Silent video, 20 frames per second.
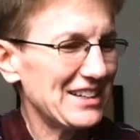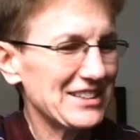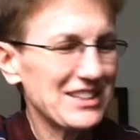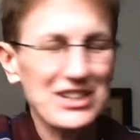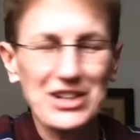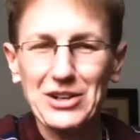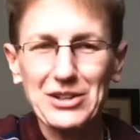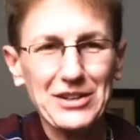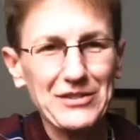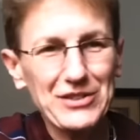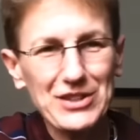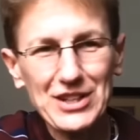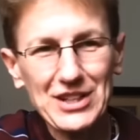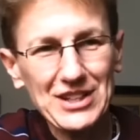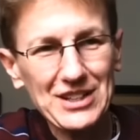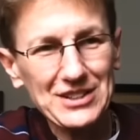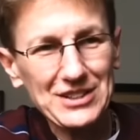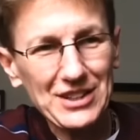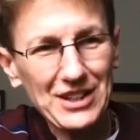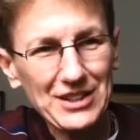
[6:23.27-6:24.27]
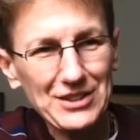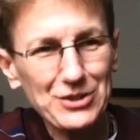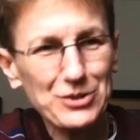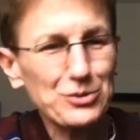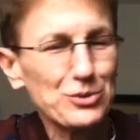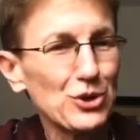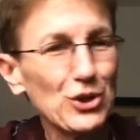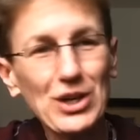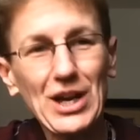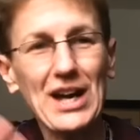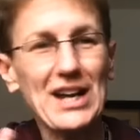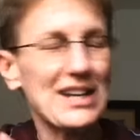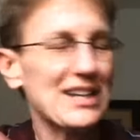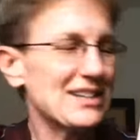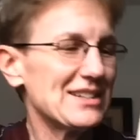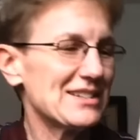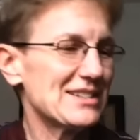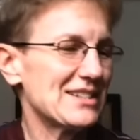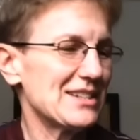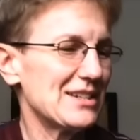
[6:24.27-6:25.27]
you know, I'll give it a new look on it
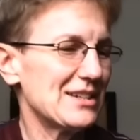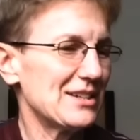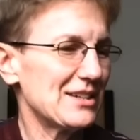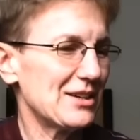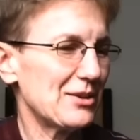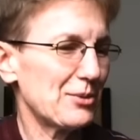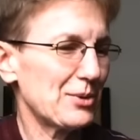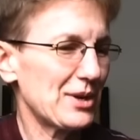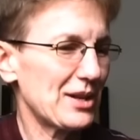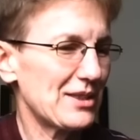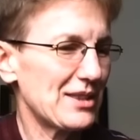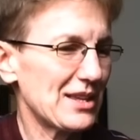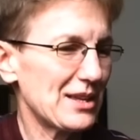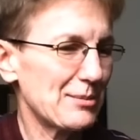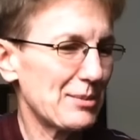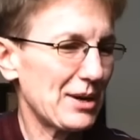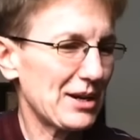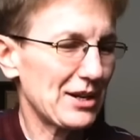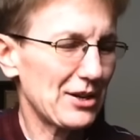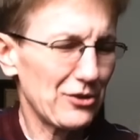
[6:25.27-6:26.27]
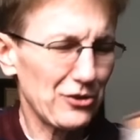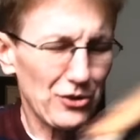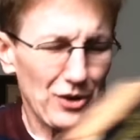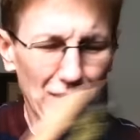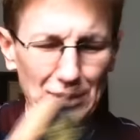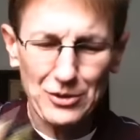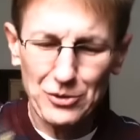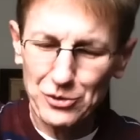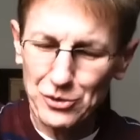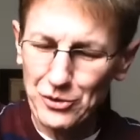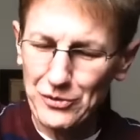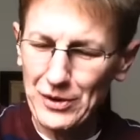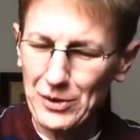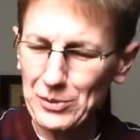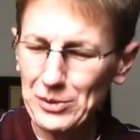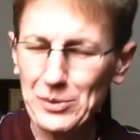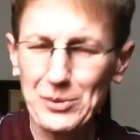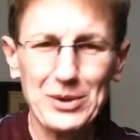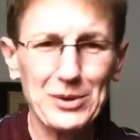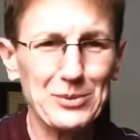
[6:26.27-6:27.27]
and see what I think about it, although I don't know if I
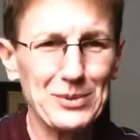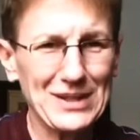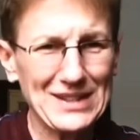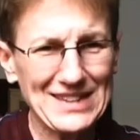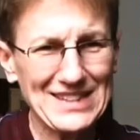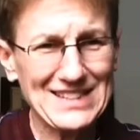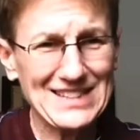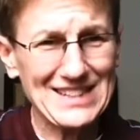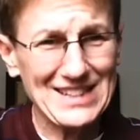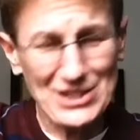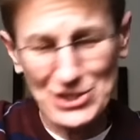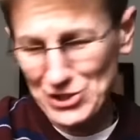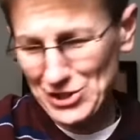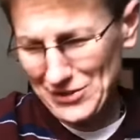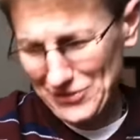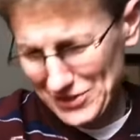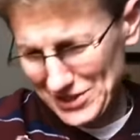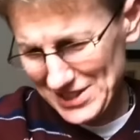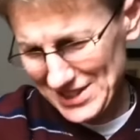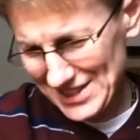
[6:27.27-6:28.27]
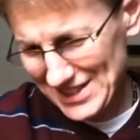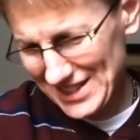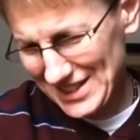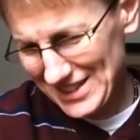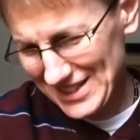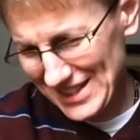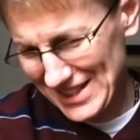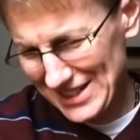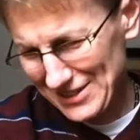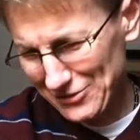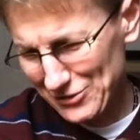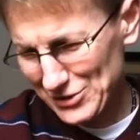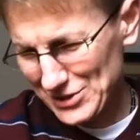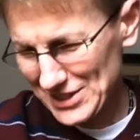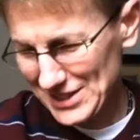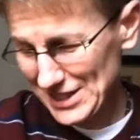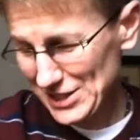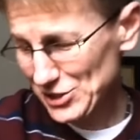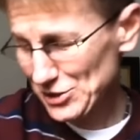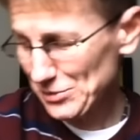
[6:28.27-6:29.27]
really want to read this edition, if this is indeed a first
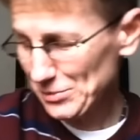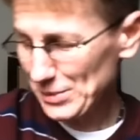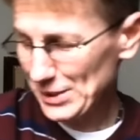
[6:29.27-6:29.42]
edition.